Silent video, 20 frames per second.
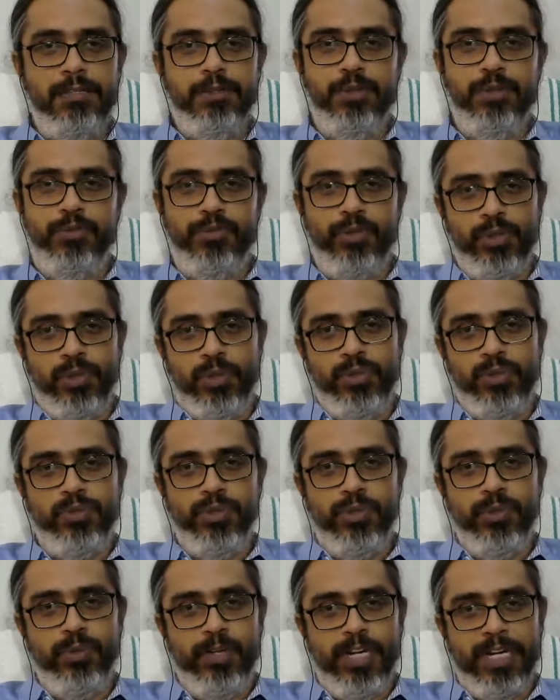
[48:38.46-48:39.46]
For those
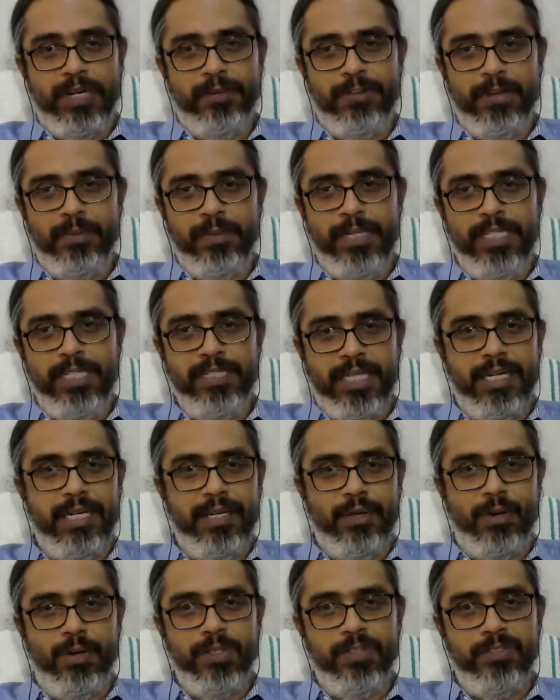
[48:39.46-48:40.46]
who are from inside
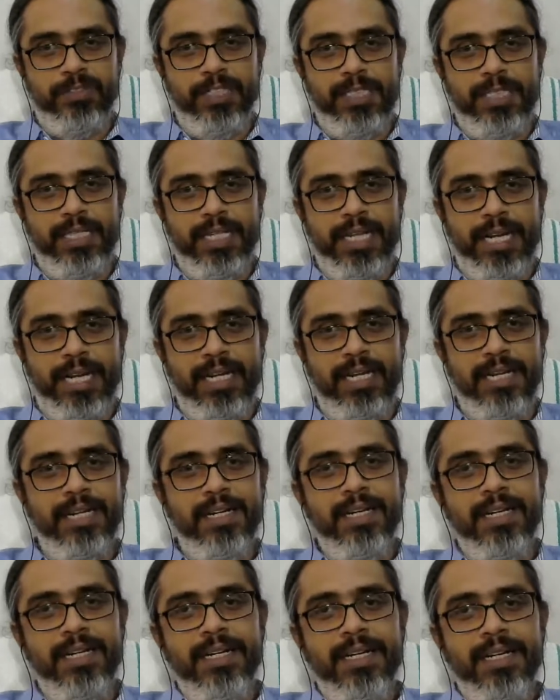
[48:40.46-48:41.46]
a College of Engineering,
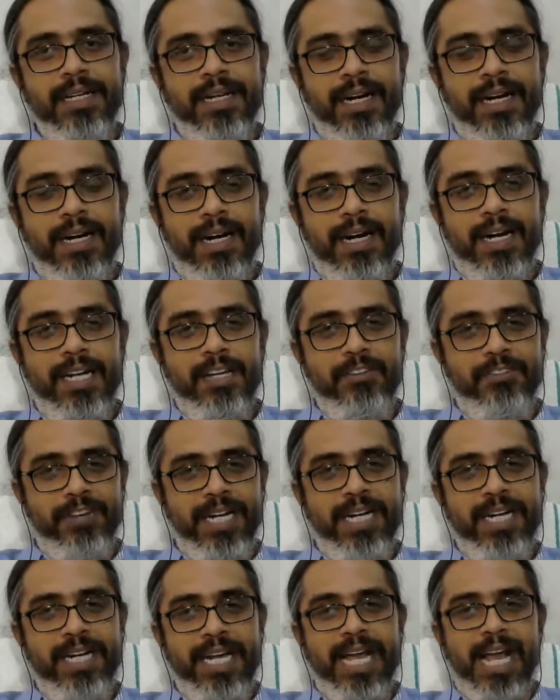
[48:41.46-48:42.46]
if
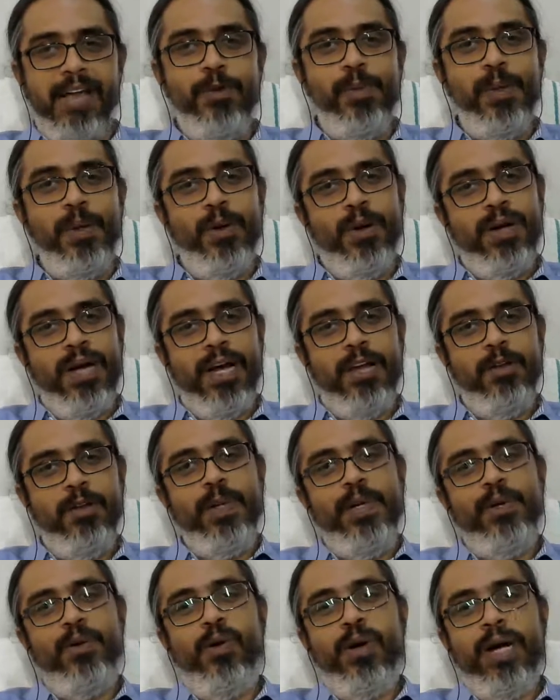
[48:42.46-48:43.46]
I take, I will
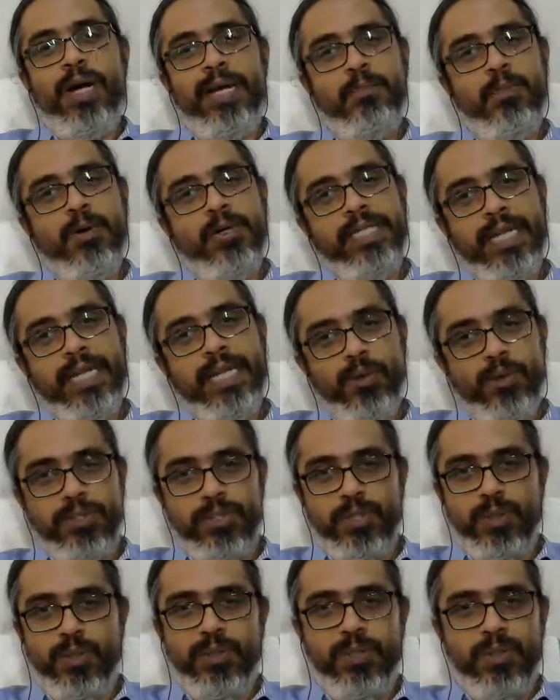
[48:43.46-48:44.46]
be in online mode then
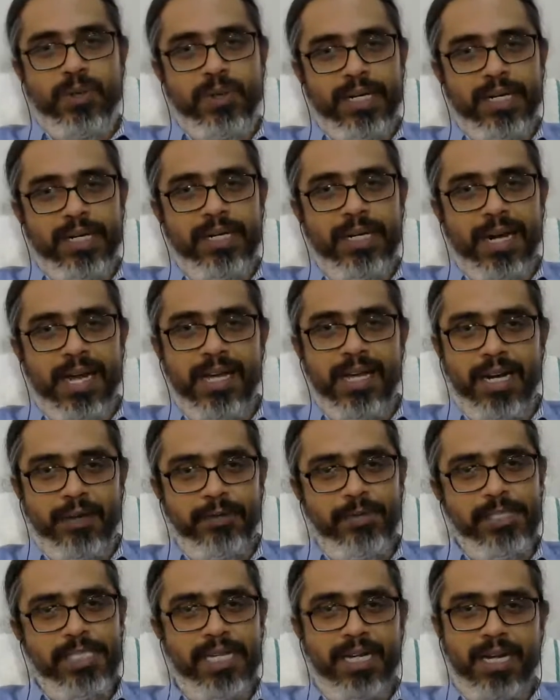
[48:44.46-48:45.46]
also, not in
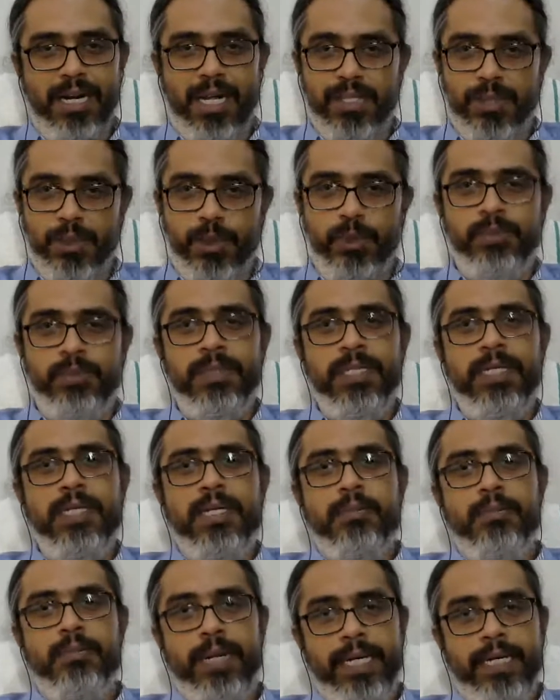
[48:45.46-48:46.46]
conventional classroom,
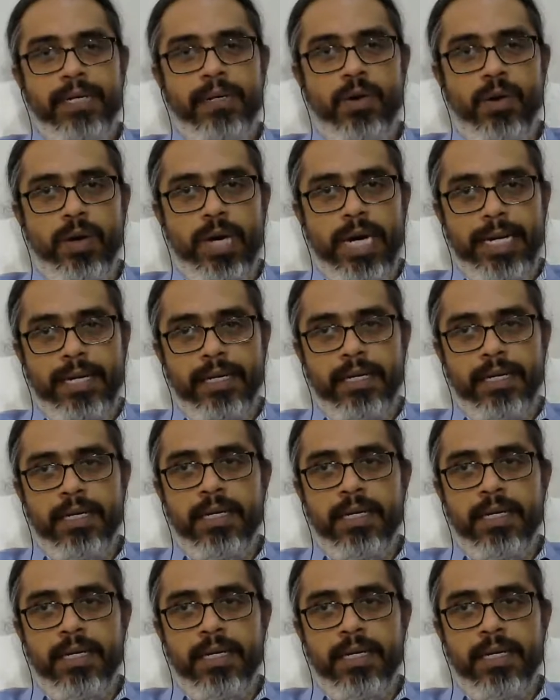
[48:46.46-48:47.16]
but in online.